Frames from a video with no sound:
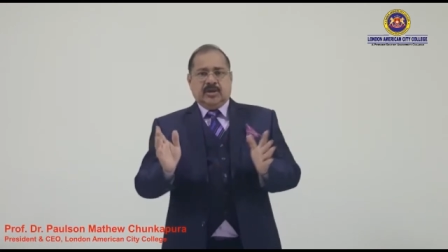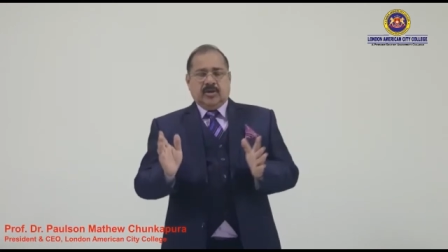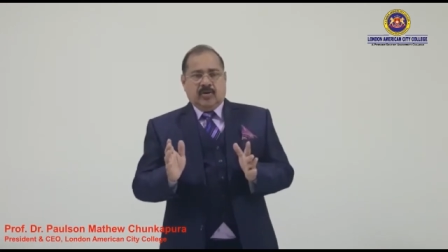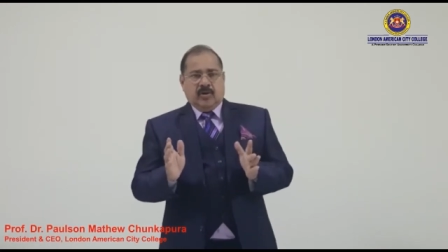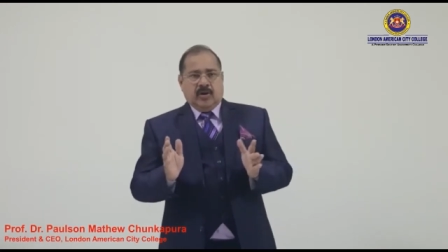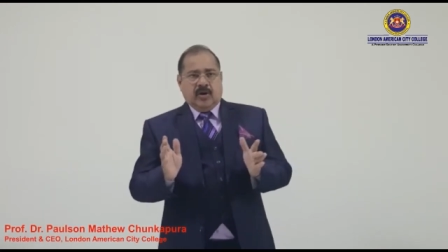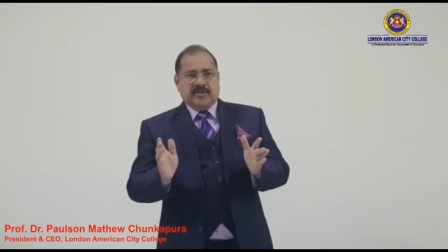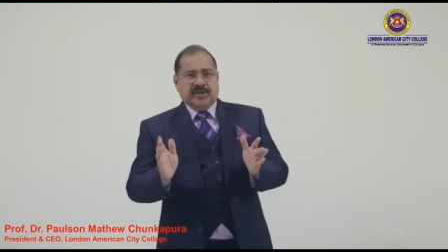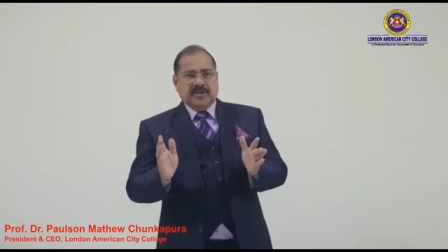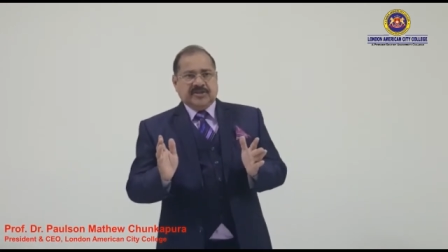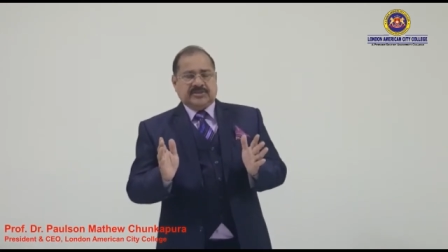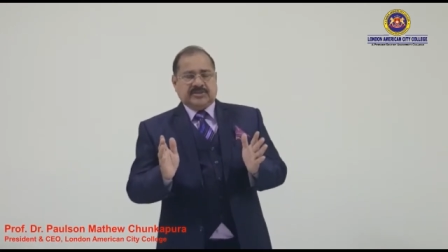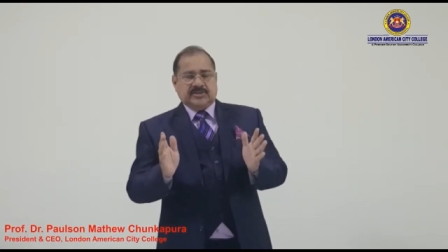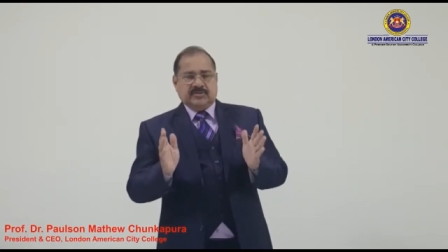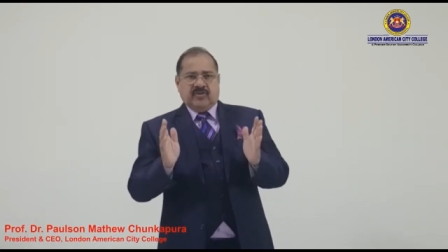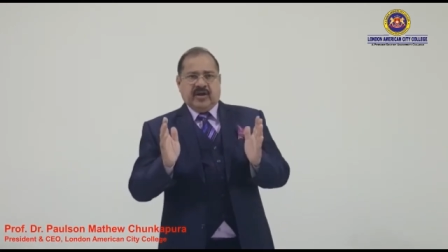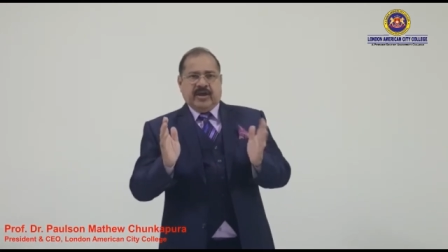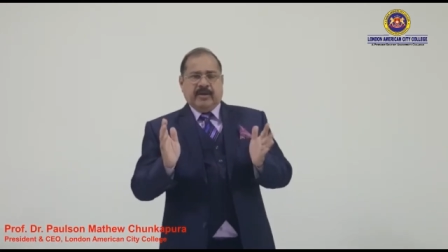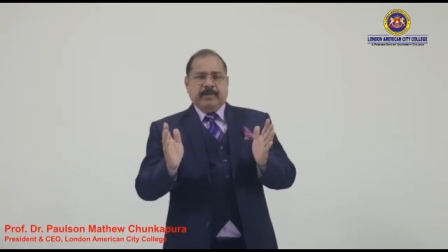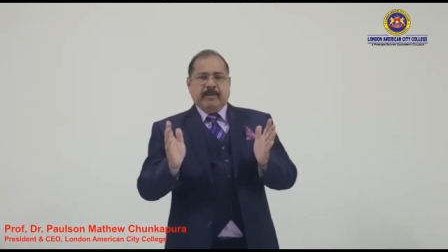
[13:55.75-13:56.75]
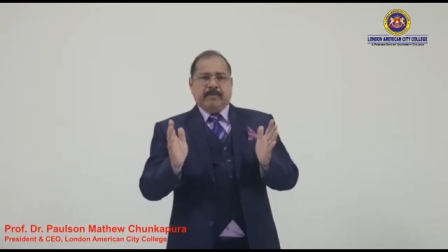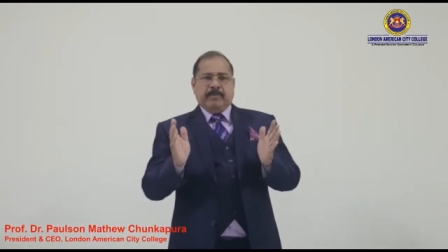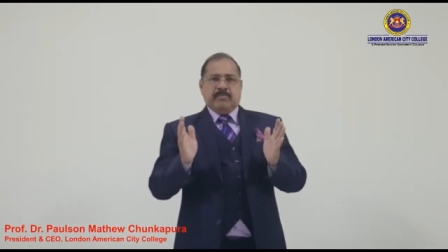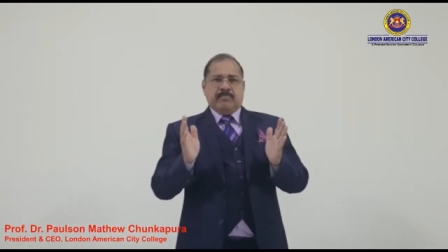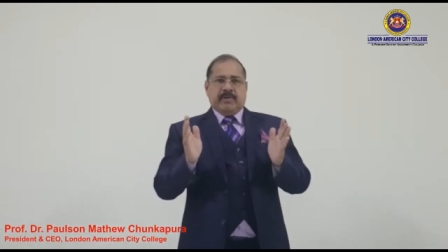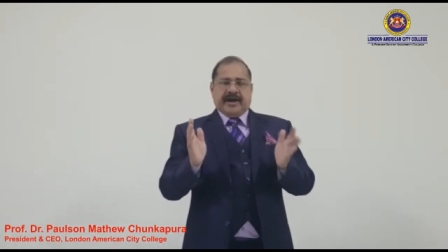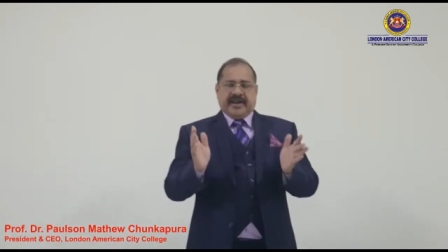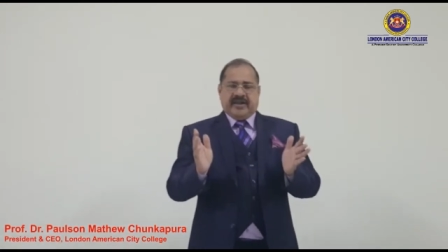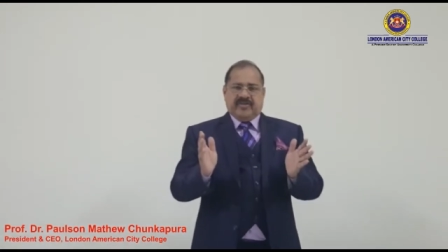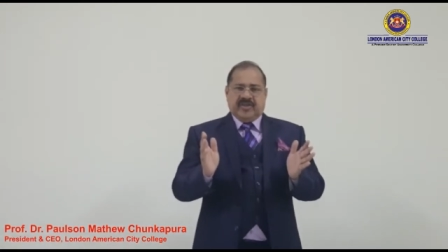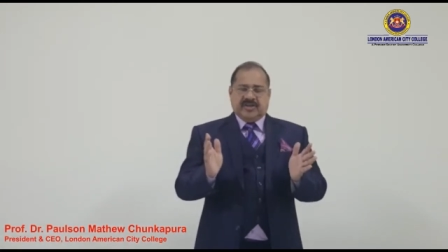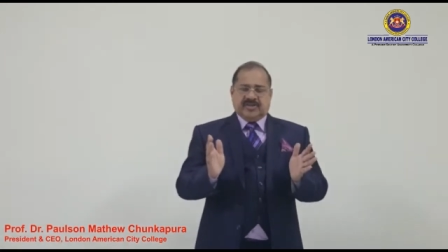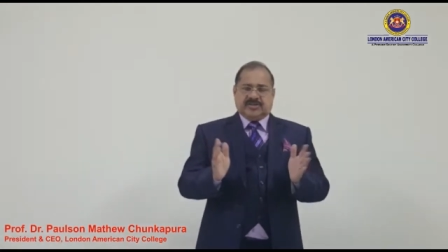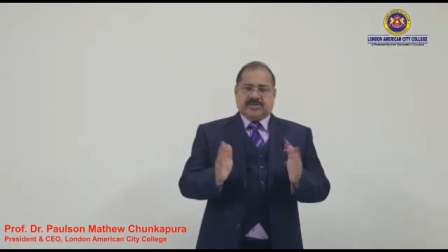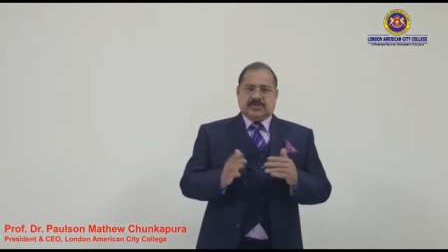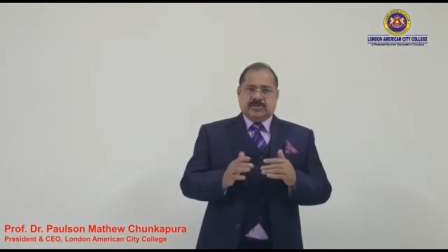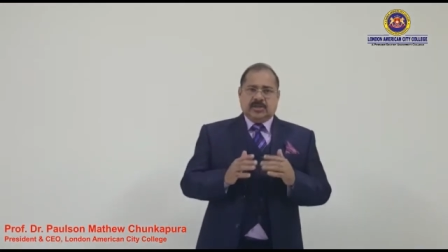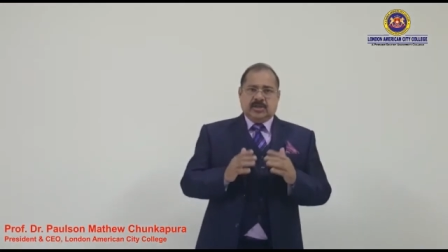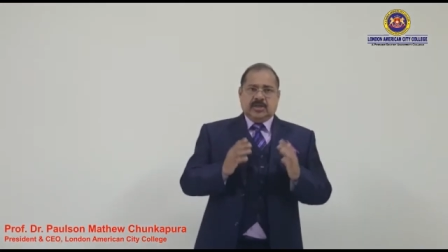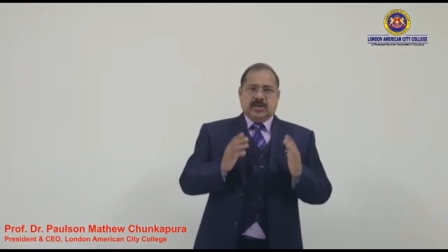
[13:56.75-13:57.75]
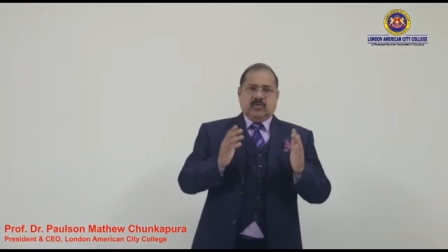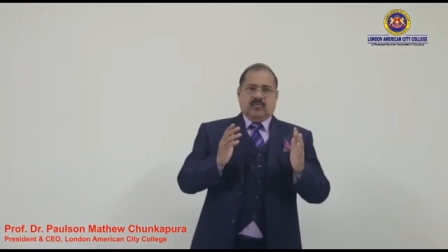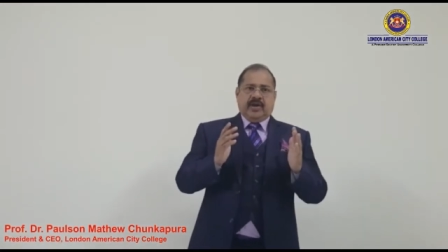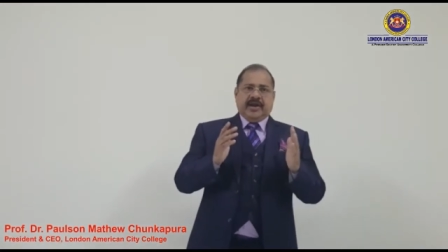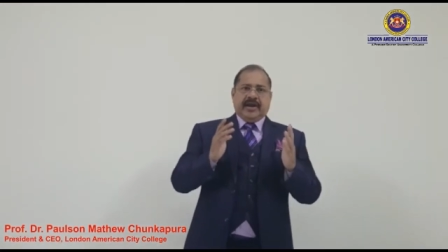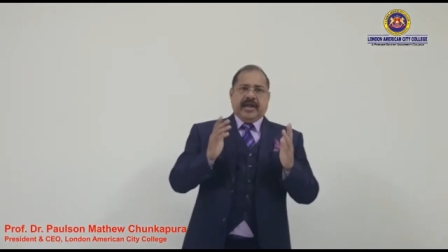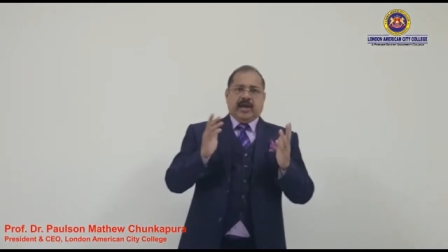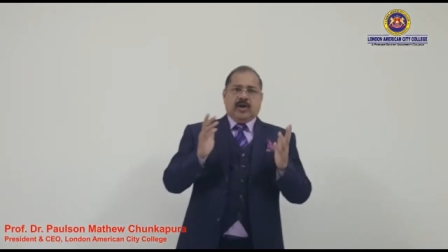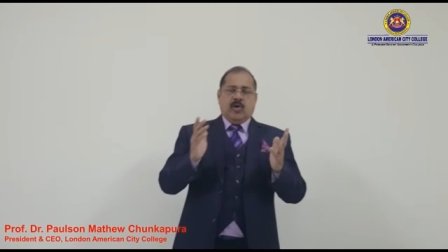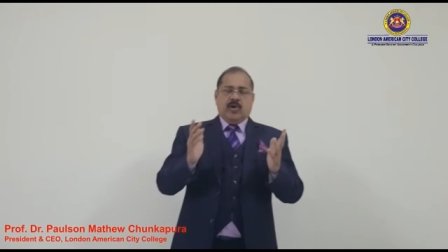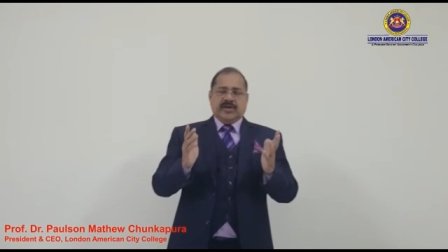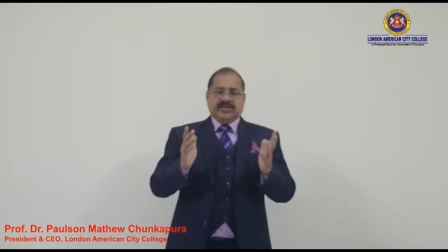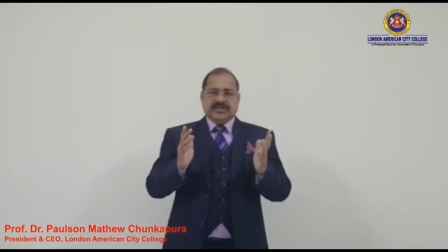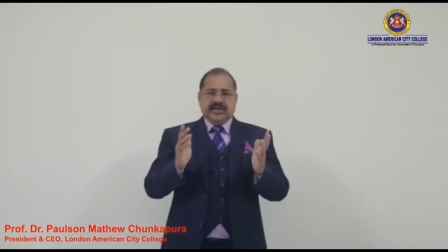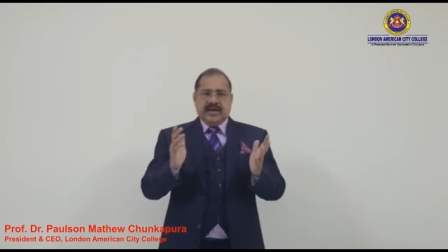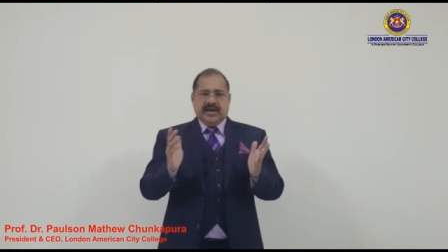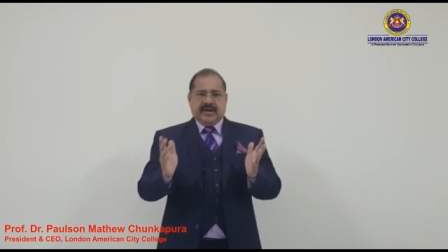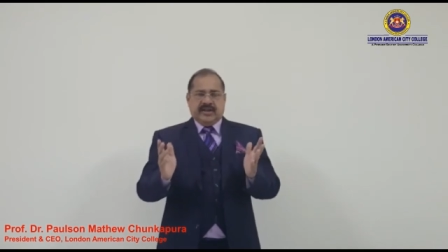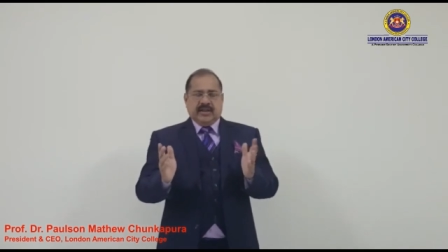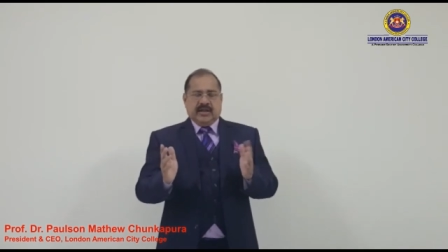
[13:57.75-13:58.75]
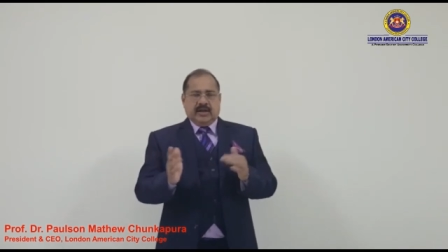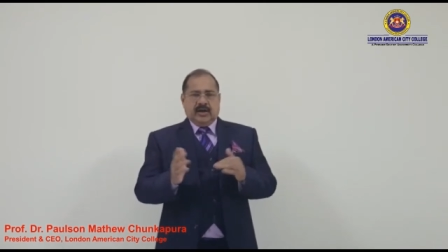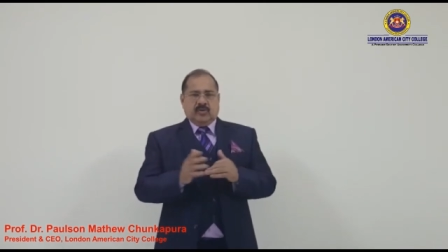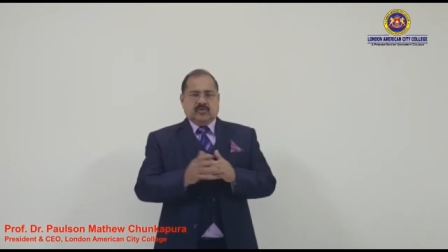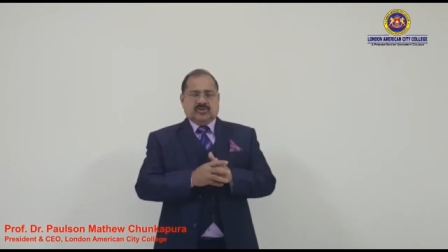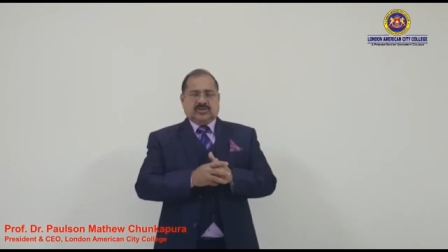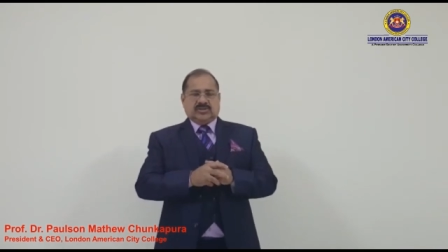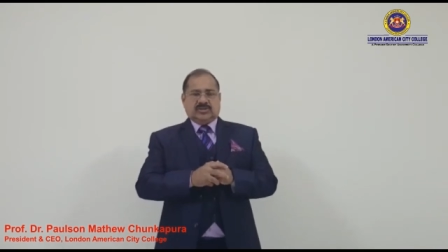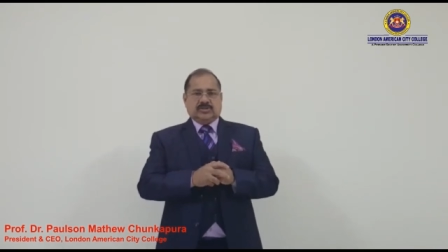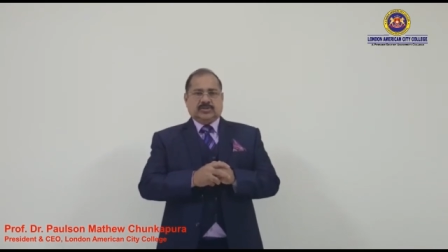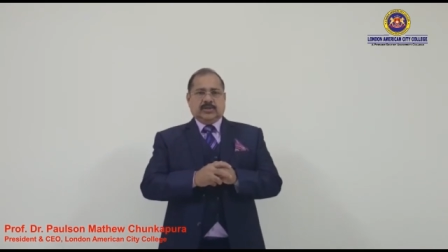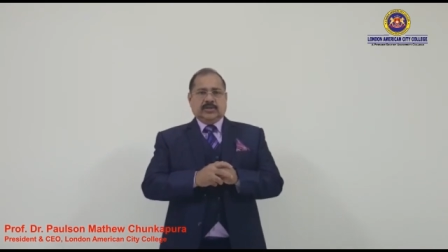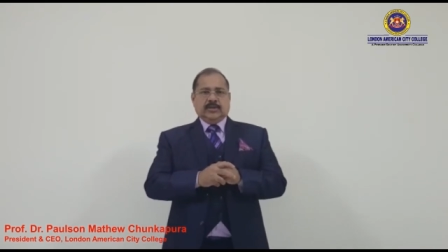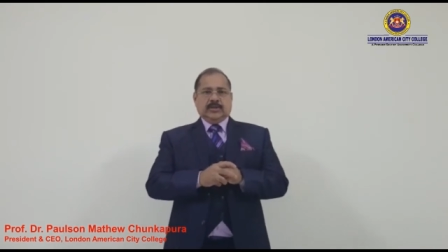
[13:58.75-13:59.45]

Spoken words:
All this, why people murder this? Why dacoits enter the house?